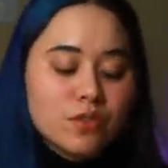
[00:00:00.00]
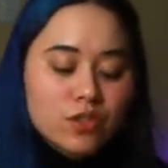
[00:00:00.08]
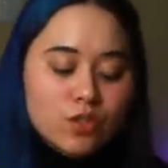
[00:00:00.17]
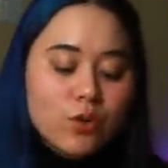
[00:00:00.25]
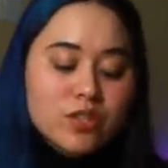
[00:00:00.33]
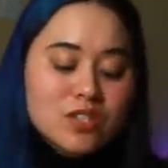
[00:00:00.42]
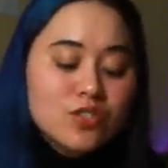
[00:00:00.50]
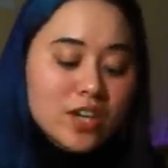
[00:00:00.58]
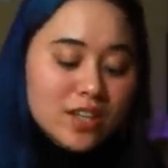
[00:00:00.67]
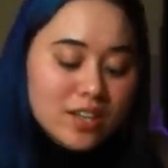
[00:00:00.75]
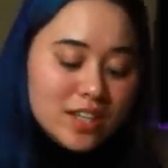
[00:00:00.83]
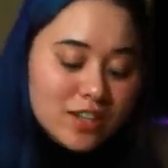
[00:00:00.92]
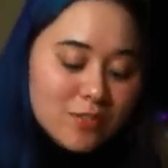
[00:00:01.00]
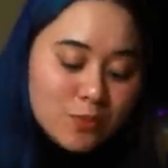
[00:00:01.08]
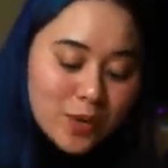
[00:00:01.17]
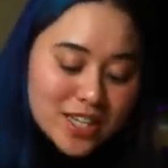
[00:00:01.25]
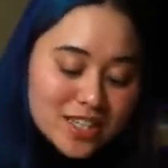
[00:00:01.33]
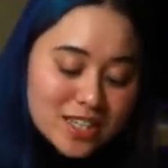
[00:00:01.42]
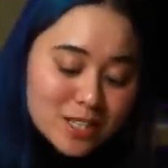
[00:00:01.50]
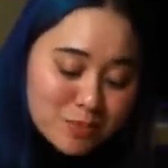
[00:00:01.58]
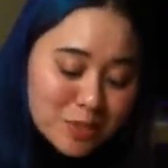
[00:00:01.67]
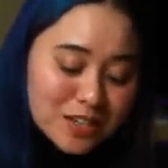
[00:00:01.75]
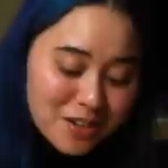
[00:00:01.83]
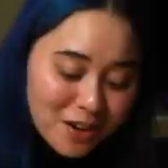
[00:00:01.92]
They're going to try to think of ways that it's
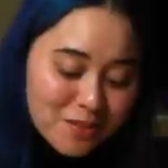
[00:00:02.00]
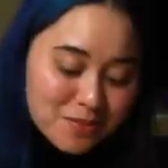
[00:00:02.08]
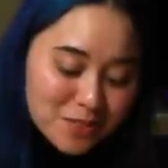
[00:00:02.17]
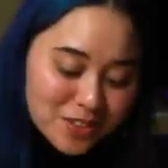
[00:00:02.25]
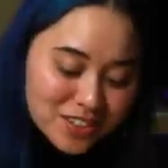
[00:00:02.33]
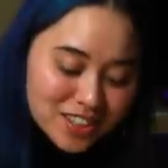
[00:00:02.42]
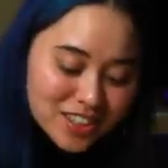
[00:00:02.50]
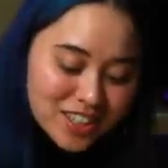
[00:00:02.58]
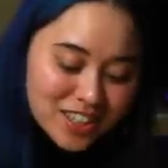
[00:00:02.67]
been harmful.